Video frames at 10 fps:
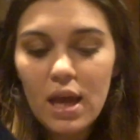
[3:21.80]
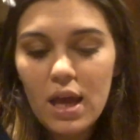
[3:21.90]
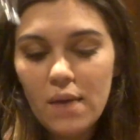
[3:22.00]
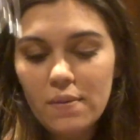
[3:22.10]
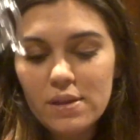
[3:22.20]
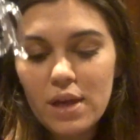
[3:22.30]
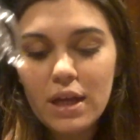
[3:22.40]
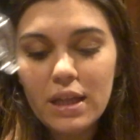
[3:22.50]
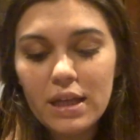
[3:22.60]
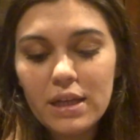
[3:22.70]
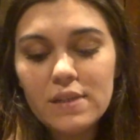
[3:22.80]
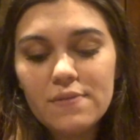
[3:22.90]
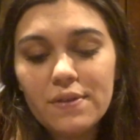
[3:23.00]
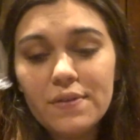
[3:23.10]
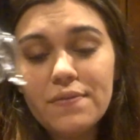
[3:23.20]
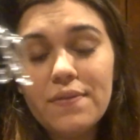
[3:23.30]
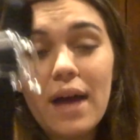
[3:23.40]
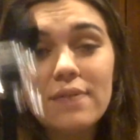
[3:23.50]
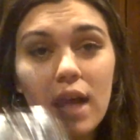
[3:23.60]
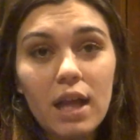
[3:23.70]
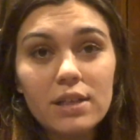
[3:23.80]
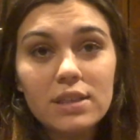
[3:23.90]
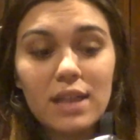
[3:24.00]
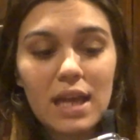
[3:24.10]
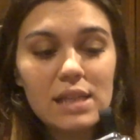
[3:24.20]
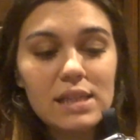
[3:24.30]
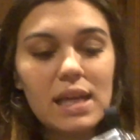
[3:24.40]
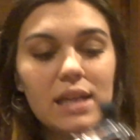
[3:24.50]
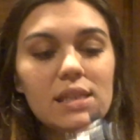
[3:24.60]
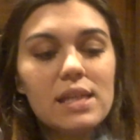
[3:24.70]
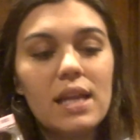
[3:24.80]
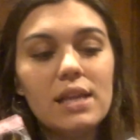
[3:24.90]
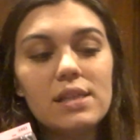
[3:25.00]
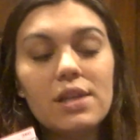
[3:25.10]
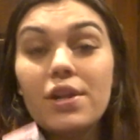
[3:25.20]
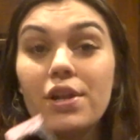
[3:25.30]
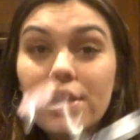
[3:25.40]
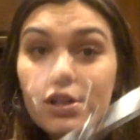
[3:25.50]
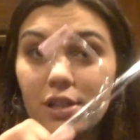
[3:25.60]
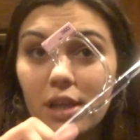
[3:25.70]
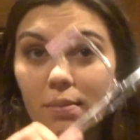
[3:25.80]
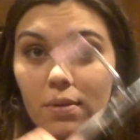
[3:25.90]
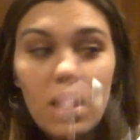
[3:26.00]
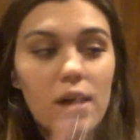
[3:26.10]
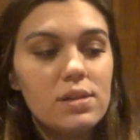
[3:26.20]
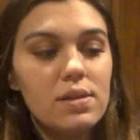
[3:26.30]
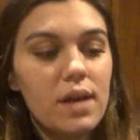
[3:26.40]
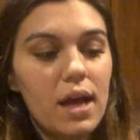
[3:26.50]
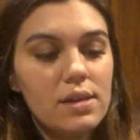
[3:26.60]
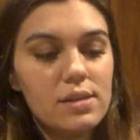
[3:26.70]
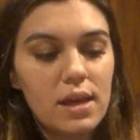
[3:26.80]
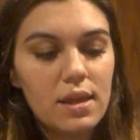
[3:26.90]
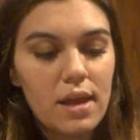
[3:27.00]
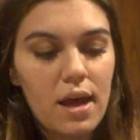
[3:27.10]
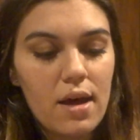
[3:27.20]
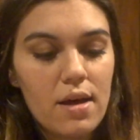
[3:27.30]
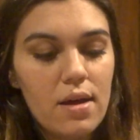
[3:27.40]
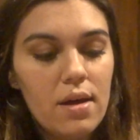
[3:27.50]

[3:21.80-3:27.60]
it was on clearance for $5.08, and it's a nursing bra, so it has like that,